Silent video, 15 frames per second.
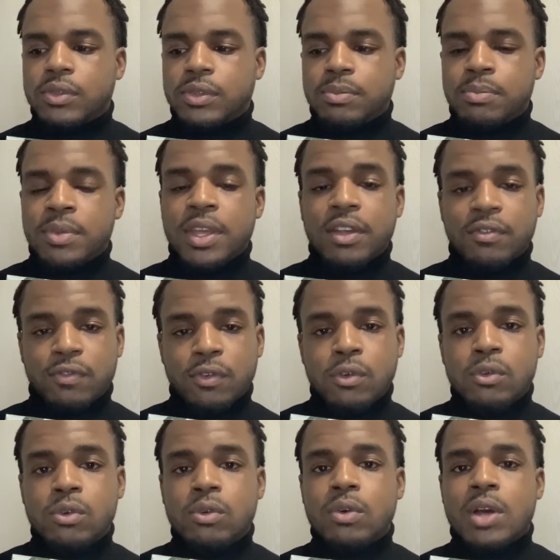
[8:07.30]
being
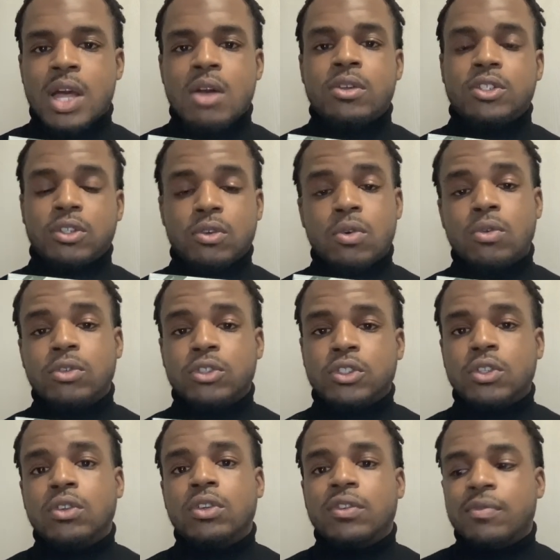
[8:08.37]
frugal and how it's the
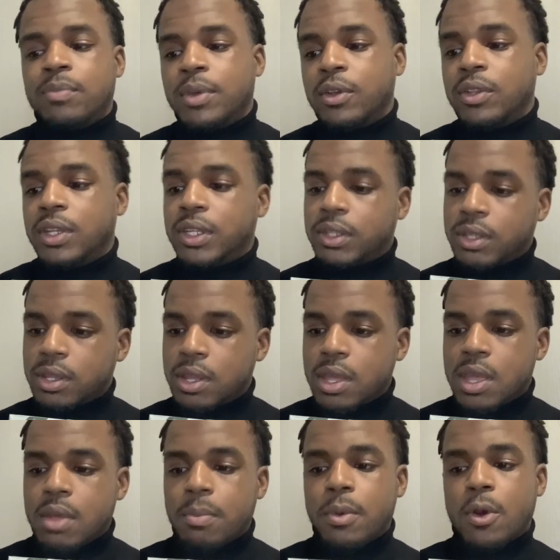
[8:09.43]
cornerstone of building
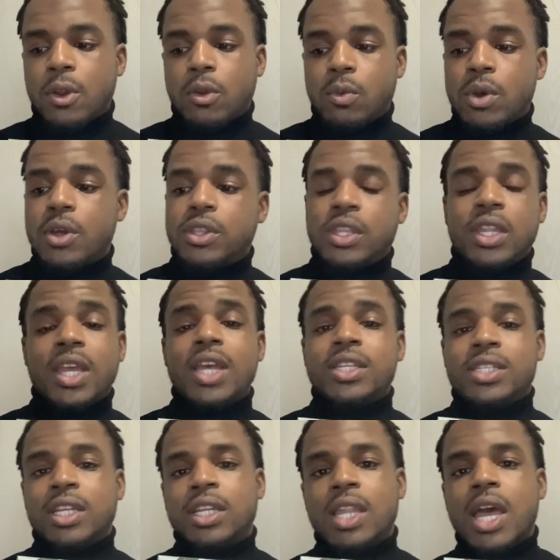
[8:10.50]
wealth. And he has
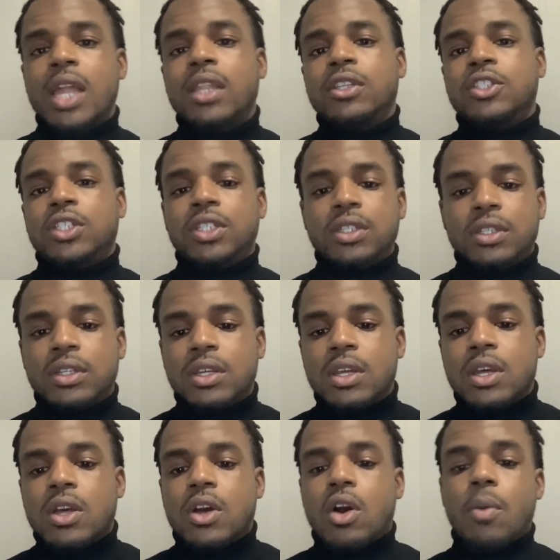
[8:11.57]
an analogy
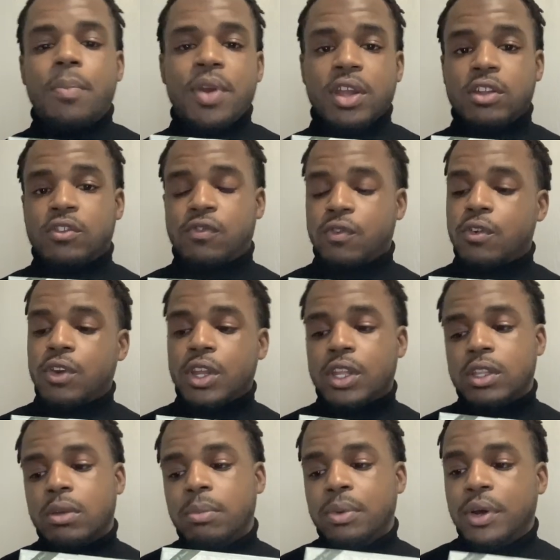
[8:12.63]
on page 40 in
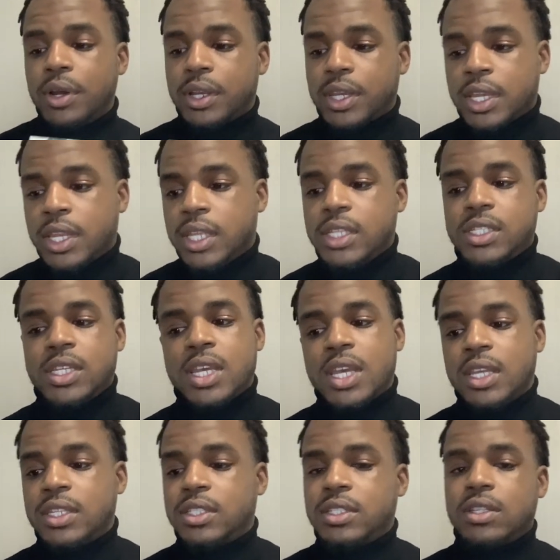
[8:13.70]
the book, and he
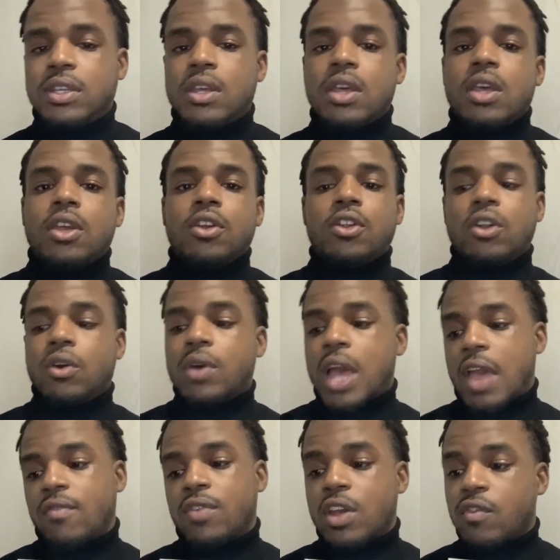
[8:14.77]
says,
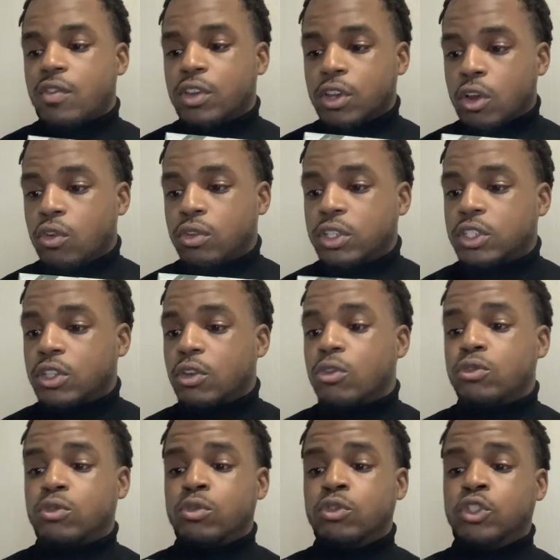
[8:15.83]
have you ever noticed those
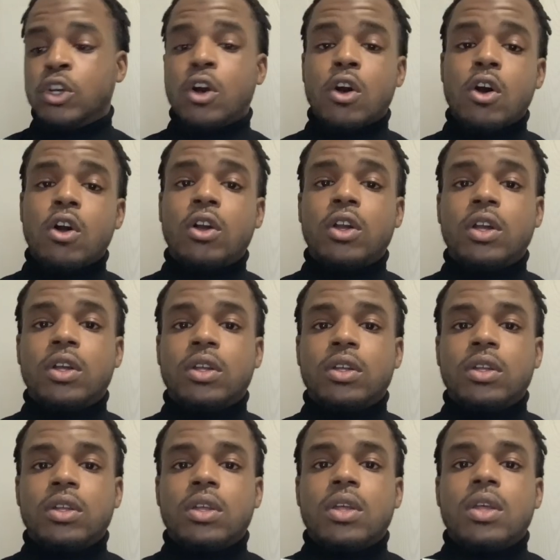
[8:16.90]
who jog
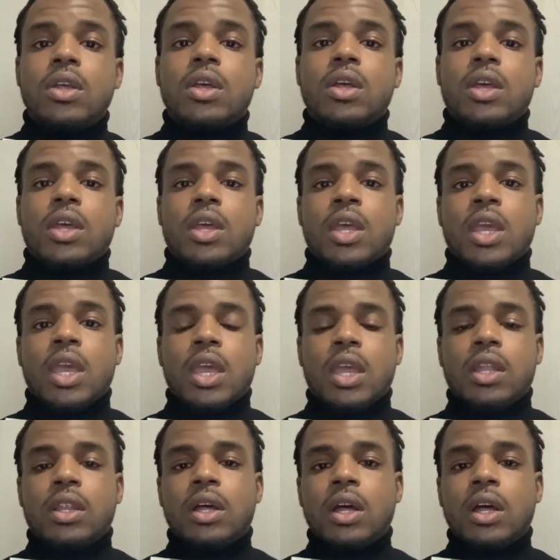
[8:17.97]
and